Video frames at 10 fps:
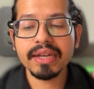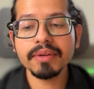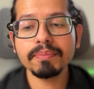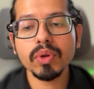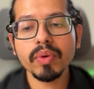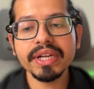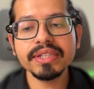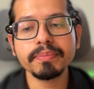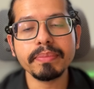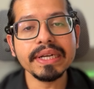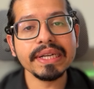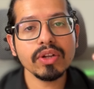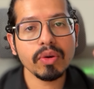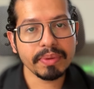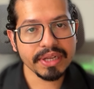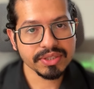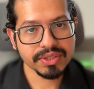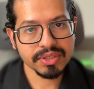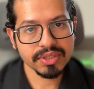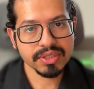and it provides built-in
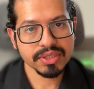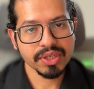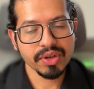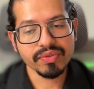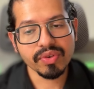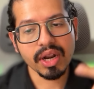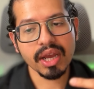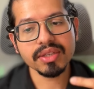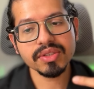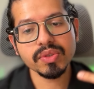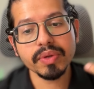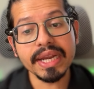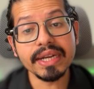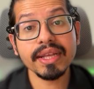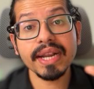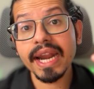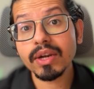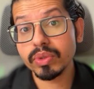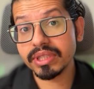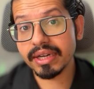operations for us to
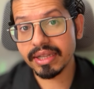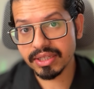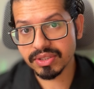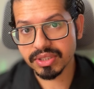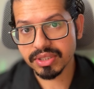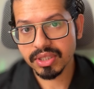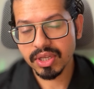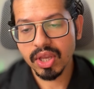interact with that agent.